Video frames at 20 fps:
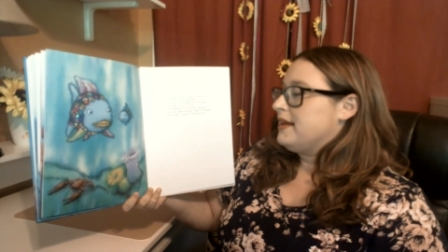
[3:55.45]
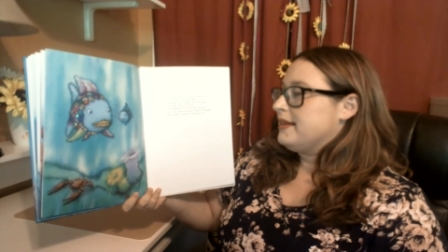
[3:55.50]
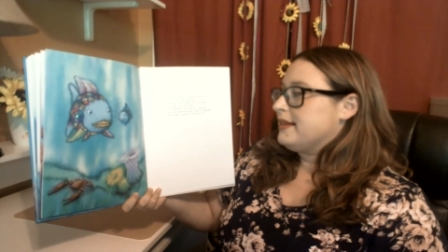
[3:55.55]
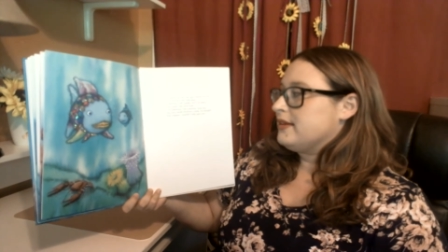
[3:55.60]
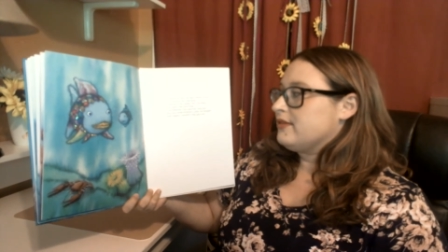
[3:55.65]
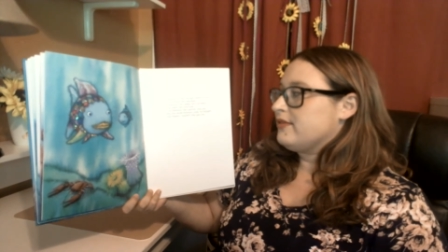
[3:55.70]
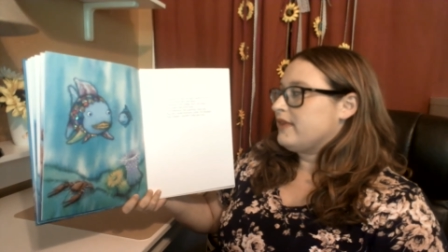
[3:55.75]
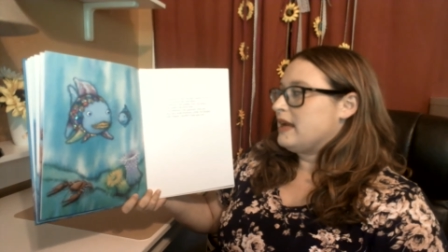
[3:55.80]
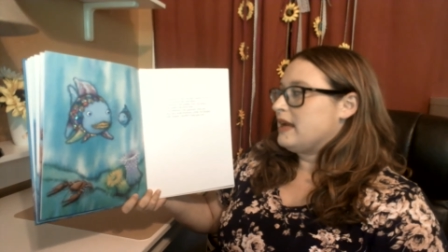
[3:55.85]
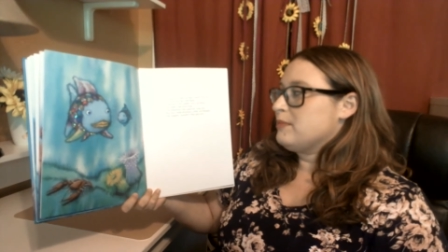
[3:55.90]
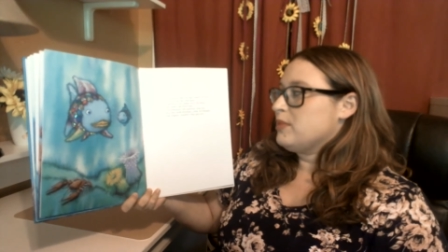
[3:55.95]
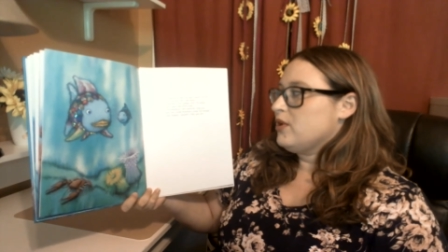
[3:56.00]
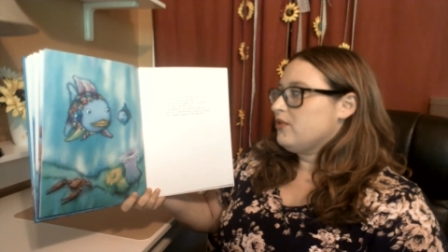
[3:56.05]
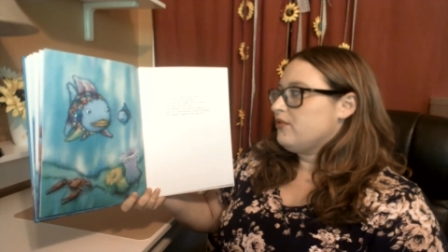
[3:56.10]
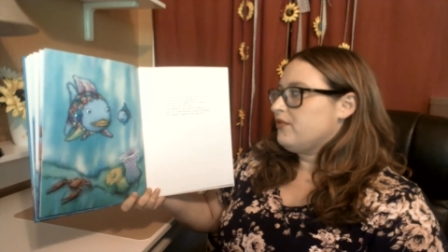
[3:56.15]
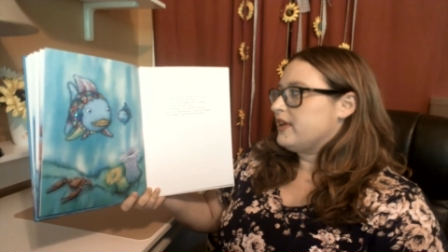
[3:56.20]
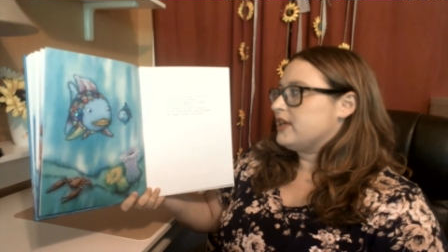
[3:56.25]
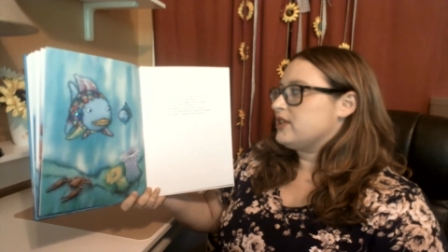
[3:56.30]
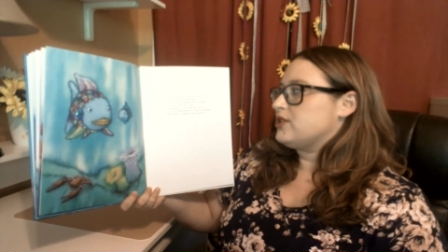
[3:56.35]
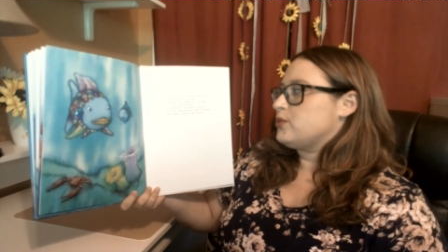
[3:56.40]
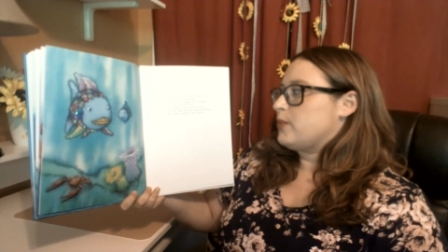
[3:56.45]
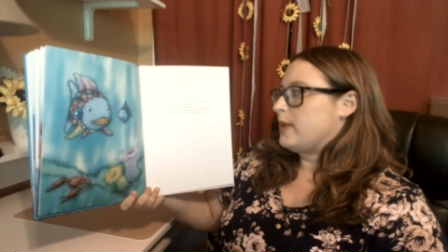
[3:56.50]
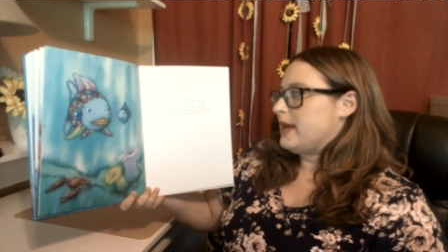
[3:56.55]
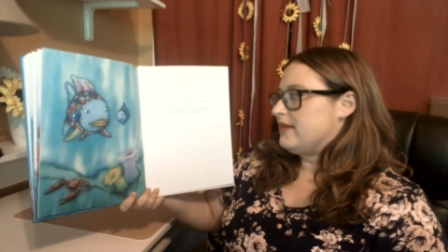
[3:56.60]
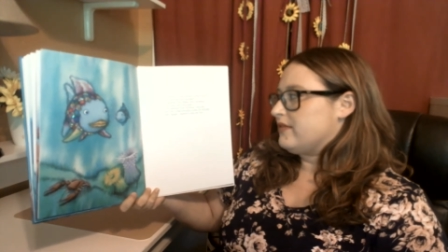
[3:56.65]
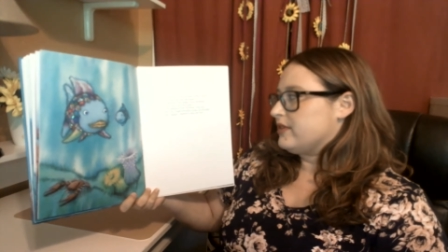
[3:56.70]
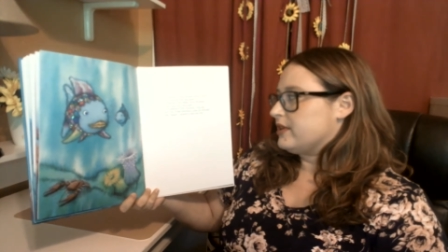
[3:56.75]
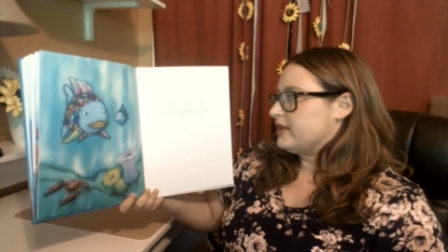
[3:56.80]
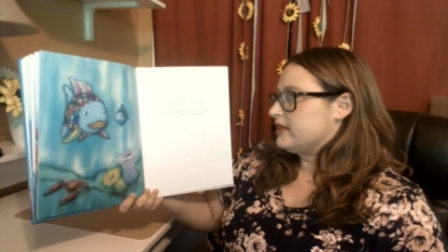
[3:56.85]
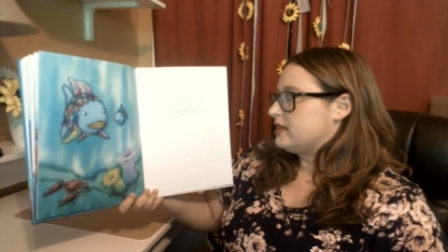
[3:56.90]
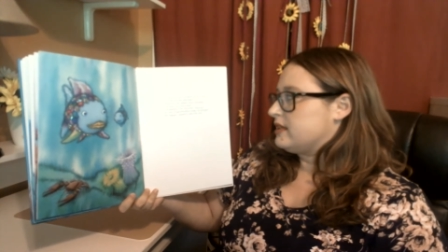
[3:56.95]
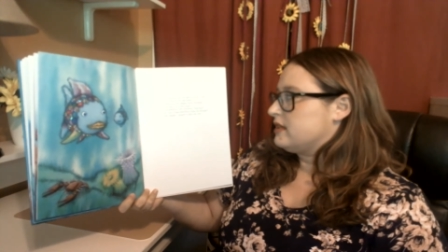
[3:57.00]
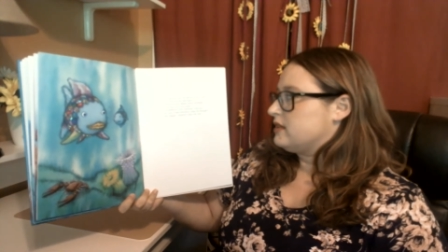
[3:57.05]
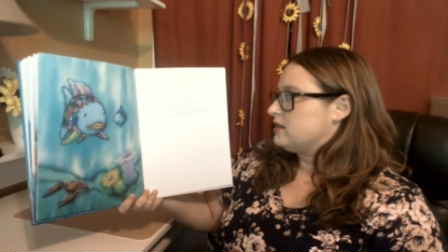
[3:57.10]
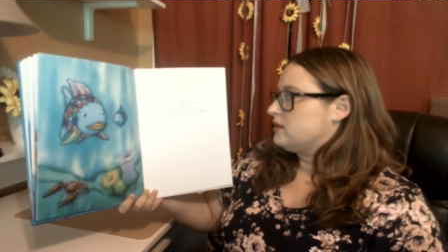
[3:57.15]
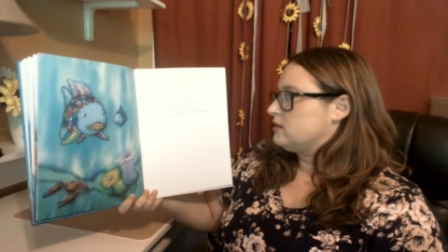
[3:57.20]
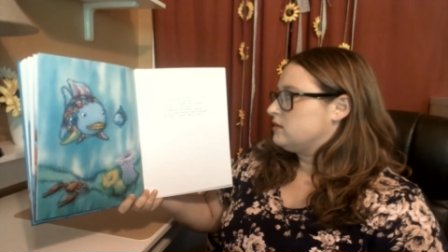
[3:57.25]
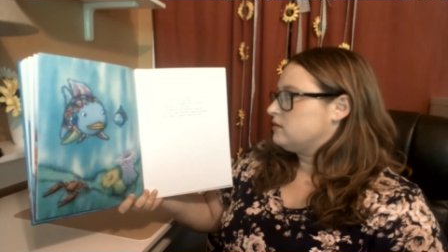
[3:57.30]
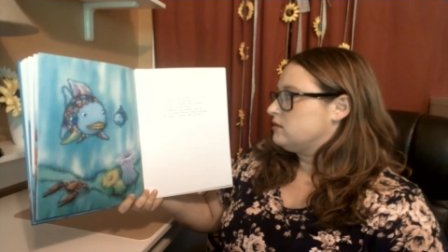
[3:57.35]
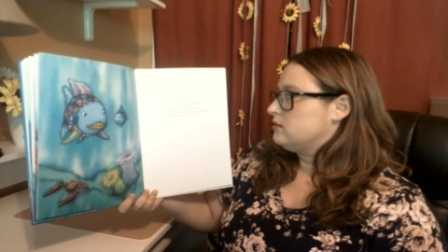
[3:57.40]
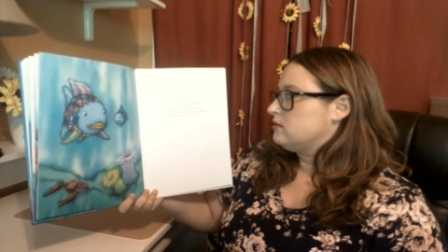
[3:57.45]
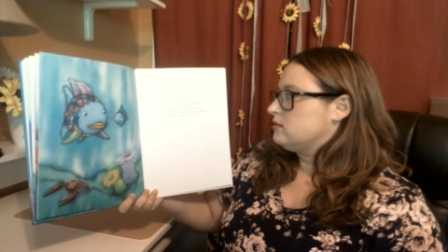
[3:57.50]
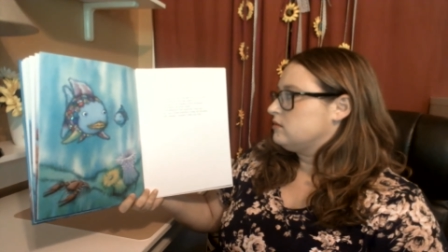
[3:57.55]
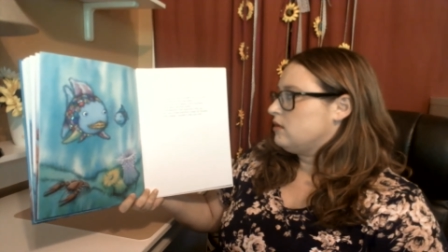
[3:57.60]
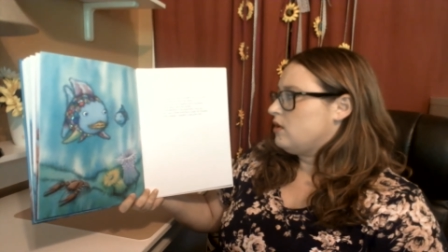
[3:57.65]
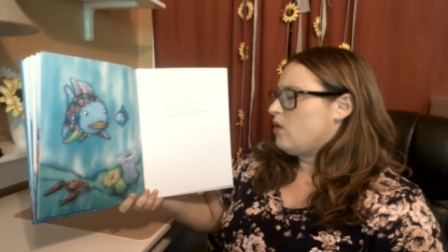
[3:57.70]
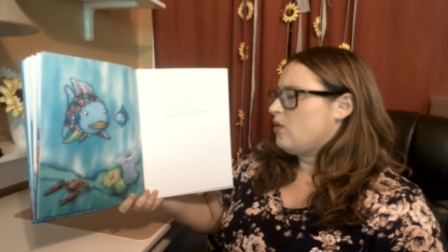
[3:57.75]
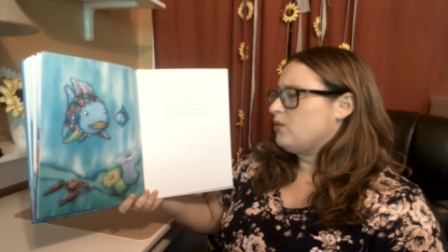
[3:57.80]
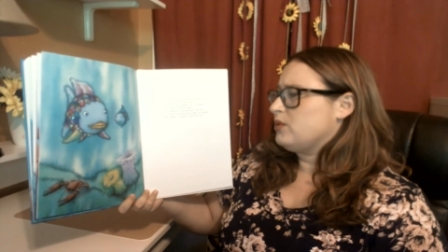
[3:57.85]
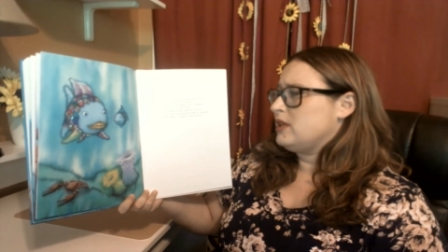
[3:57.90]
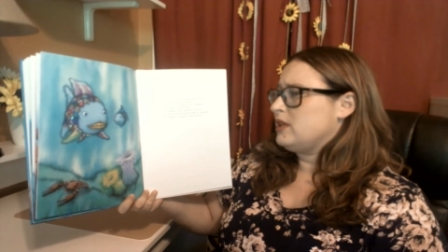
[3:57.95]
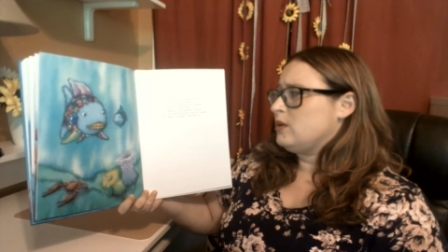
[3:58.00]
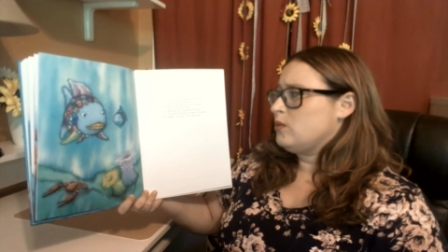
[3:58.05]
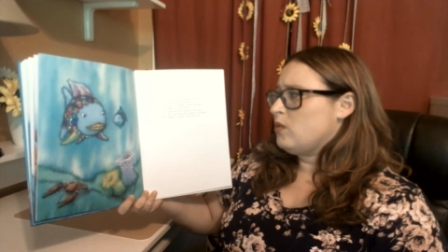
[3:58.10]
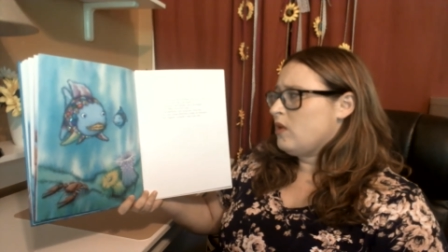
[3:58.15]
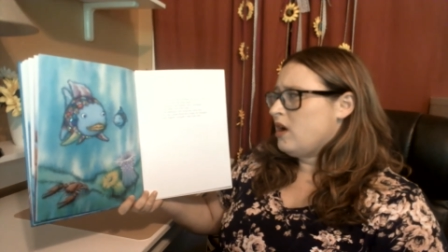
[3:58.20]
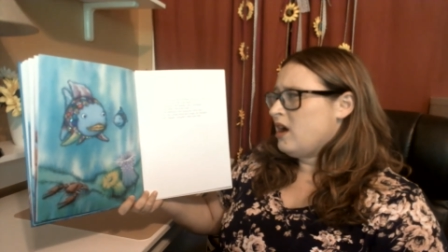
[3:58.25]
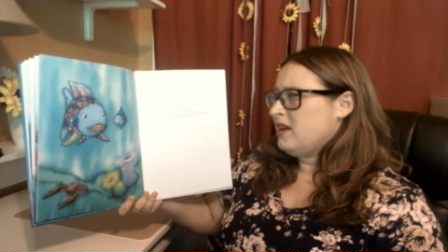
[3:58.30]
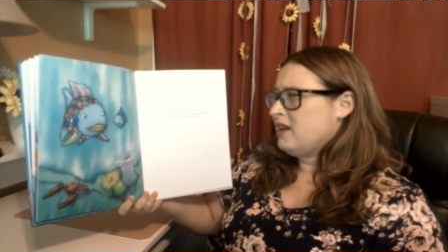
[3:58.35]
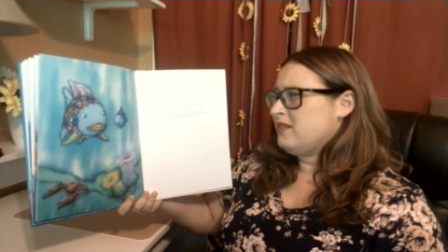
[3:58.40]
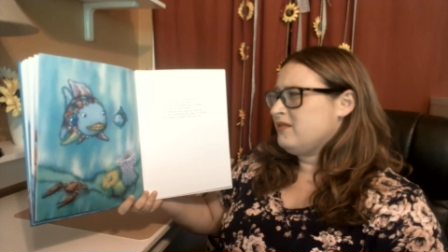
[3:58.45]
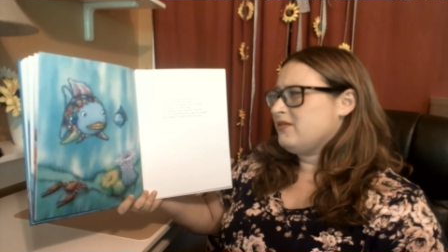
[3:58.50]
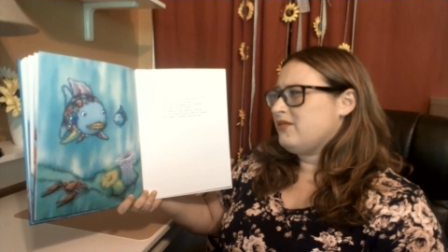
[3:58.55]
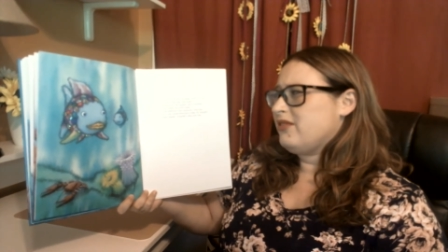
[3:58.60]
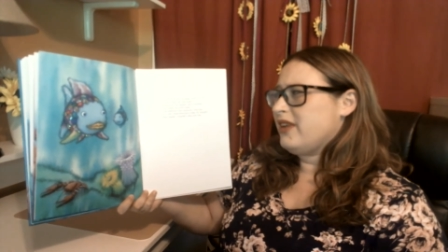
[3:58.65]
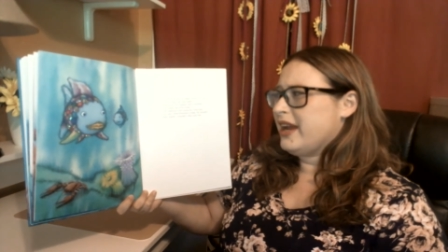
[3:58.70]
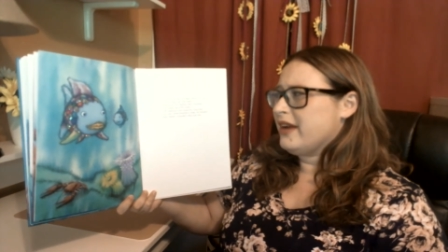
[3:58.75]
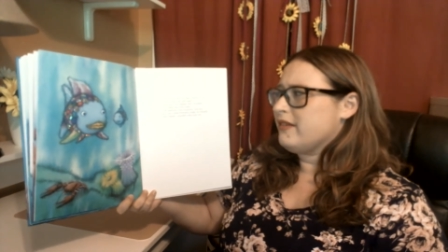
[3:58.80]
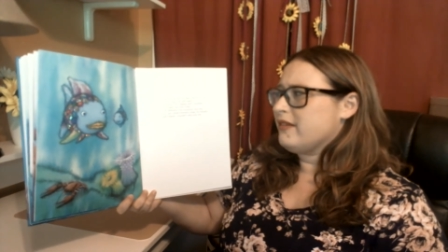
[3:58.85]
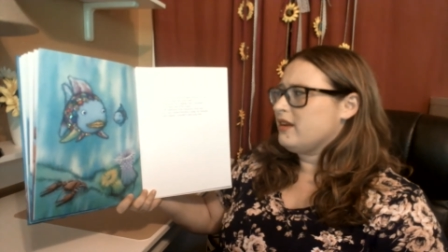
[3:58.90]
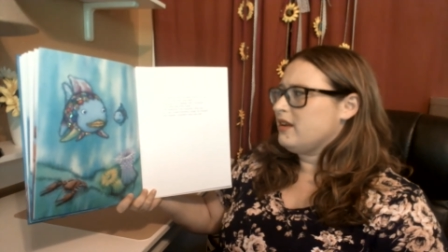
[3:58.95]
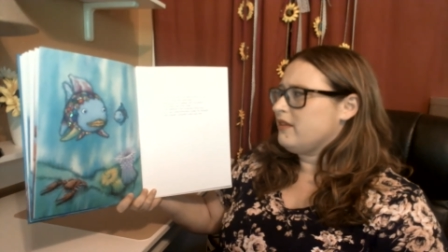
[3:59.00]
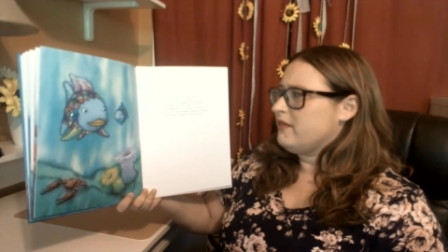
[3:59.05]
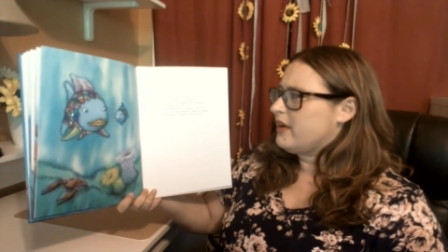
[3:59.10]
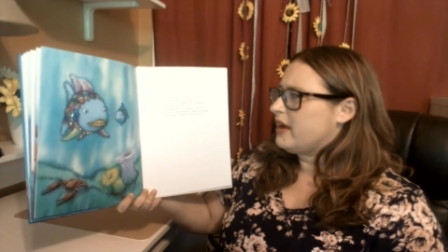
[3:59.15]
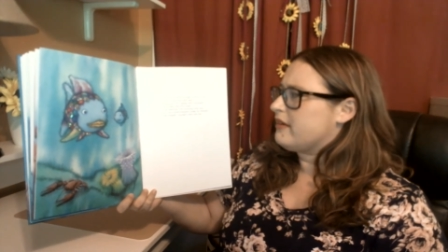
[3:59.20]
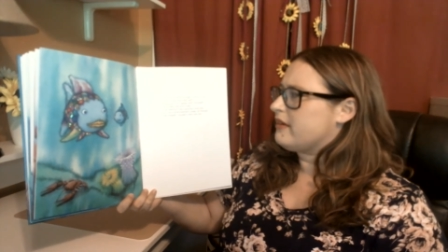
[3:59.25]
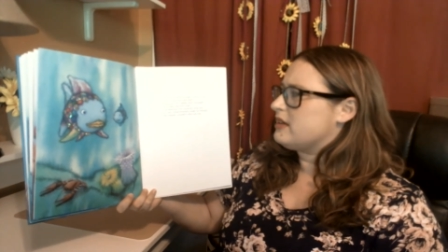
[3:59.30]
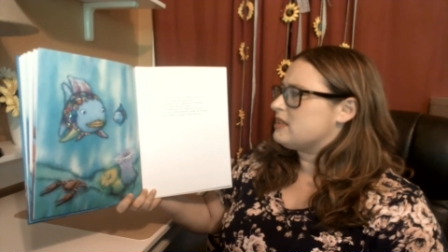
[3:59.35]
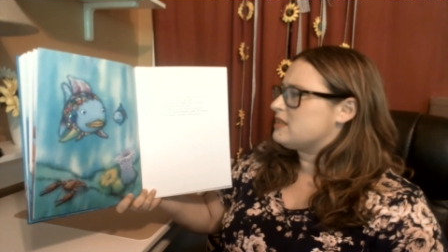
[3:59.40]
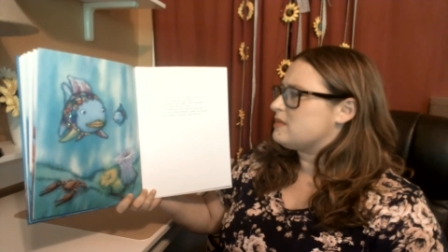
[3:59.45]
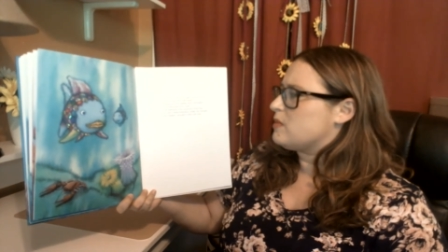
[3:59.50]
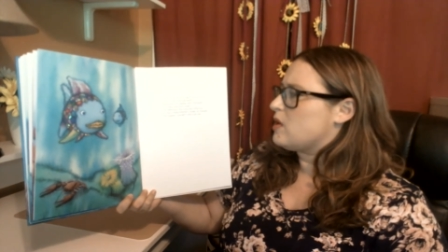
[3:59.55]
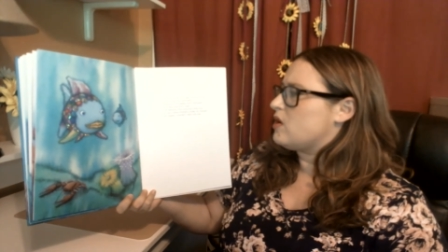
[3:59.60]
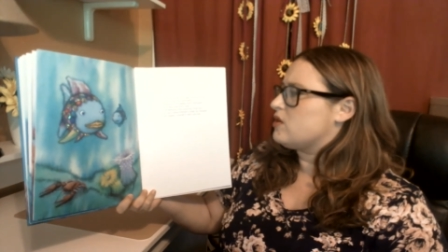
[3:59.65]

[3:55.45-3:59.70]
The rainbow fish wavered. Only one very, very small